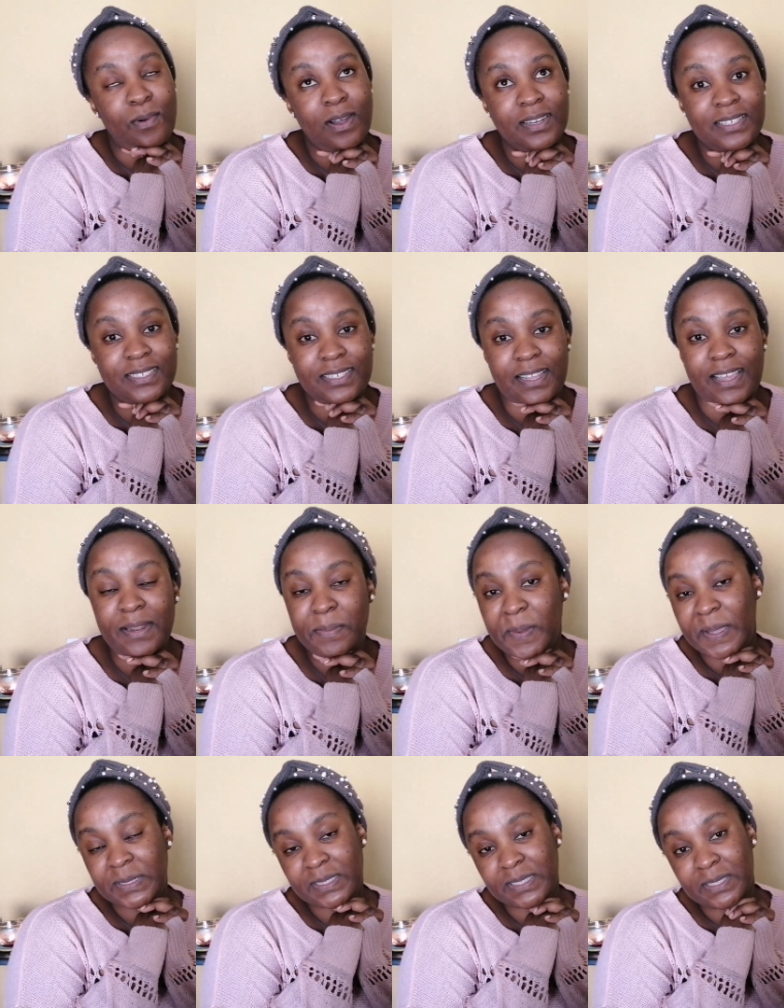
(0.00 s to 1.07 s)
what an
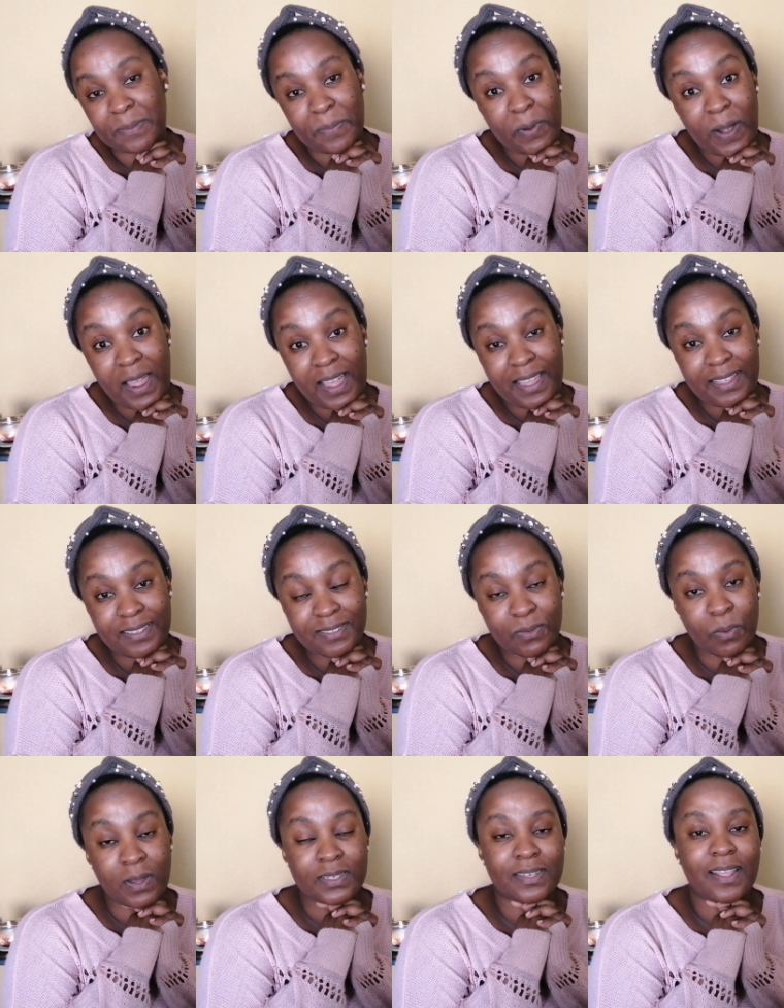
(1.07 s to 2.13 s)
amazing
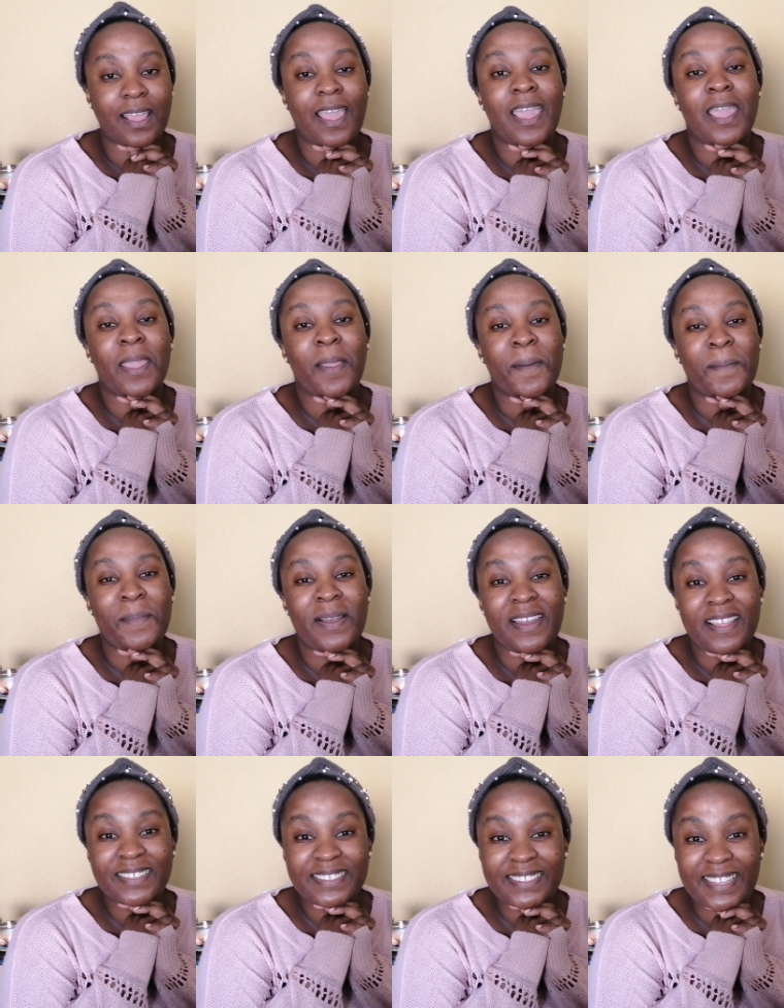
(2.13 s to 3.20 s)
surprise, what a
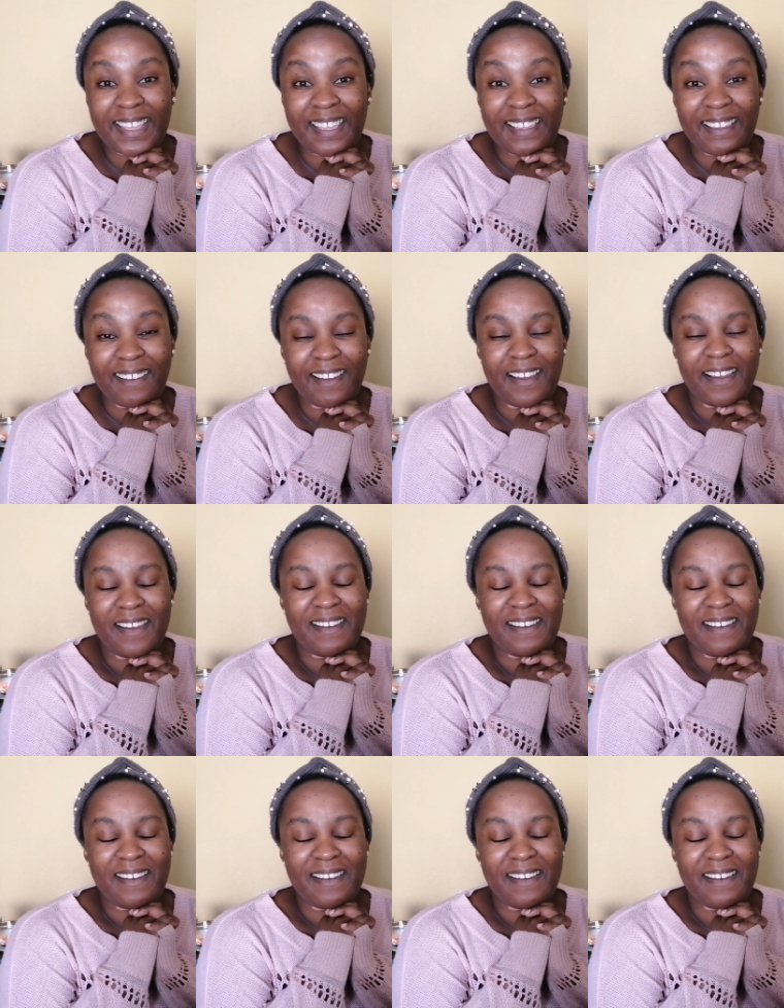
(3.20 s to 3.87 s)
blessing.